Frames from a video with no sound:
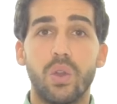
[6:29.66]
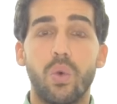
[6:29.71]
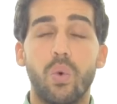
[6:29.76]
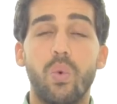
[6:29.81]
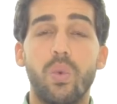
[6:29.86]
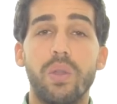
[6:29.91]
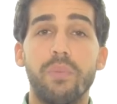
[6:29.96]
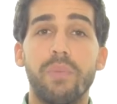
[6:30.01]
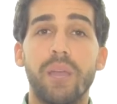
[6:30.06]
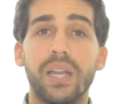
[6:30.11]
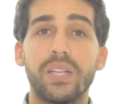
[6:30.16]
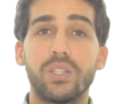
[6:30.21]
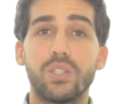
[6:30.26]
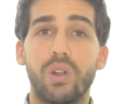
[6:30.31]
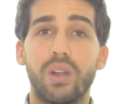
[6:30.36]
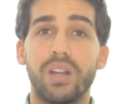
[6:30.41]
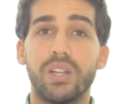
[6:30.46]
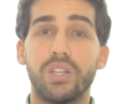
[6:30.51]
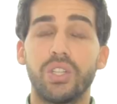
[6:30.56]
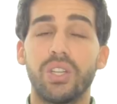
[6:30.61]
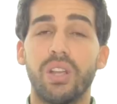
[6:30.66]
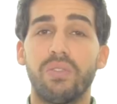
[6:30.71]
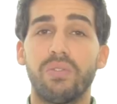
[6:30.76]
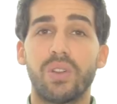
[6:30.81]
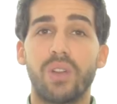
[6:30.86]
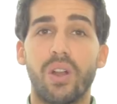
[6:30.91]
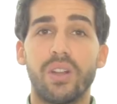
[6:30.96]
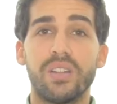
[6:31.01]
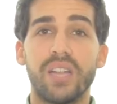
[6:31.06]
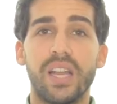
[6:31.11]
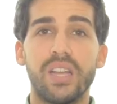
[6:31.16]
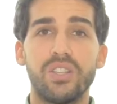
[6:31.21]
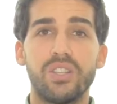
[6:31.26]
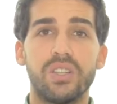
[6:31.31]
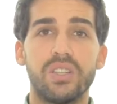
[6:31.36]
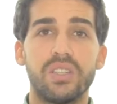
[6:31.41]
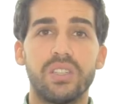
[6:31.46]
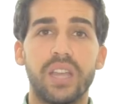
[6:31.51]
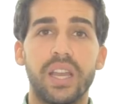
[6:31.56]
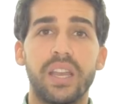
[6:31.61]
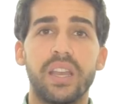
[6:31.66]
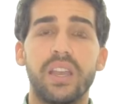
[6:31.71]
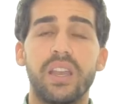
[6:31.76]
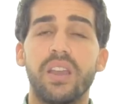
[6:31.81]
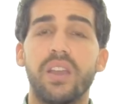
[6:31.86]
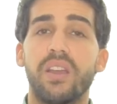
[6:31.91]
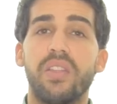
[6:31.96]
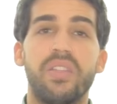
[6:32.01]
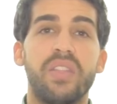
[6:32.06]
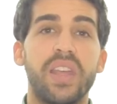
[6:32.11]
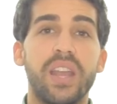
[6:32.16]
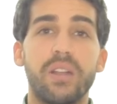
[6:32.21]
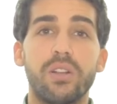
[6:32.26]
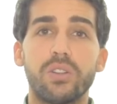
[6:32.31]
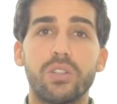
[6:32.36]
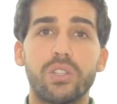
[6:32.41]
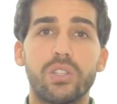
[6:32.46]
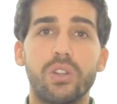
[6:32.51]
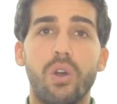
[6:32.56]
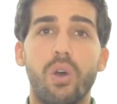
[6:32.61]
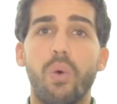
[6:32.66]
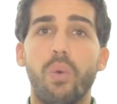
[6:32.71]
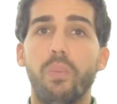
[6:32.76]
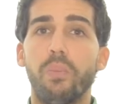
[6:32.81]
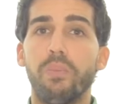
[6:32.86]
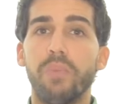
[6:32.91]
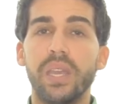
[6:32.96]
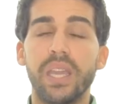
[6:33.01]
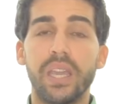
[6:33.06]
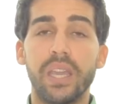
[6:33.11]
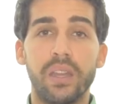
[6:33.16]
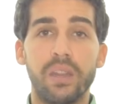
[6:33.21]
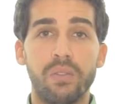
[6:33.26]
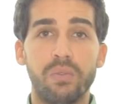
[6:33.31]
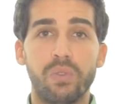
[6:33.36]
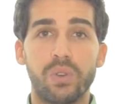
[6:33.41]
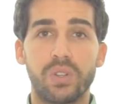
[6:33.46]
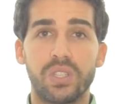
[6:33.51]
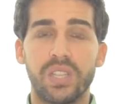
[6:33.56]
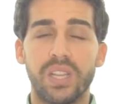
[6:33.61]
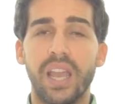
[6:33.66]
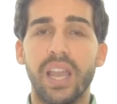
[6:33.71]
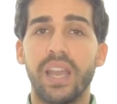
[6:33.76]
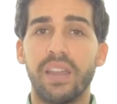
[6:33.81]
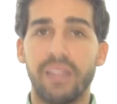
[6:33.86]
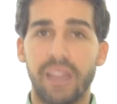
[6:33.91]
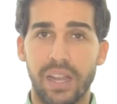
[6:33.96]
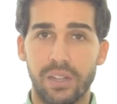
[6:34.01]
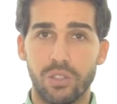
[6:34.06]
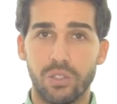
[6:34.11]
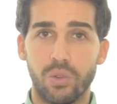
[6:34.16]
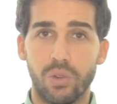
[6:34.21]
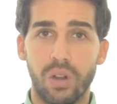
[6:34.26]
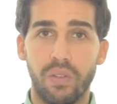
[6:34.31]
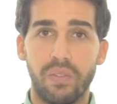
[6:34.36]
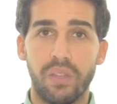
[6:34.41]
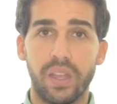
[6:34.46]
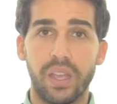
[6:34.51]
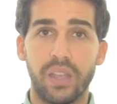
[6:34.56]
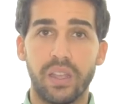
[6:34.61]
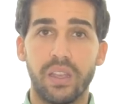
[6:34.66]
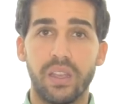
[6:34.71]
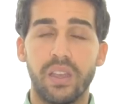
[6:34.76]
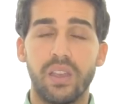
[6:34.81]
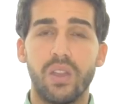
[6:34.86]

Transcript: we might try to shift our attention and say, "They're so mean for saying that sort of thing.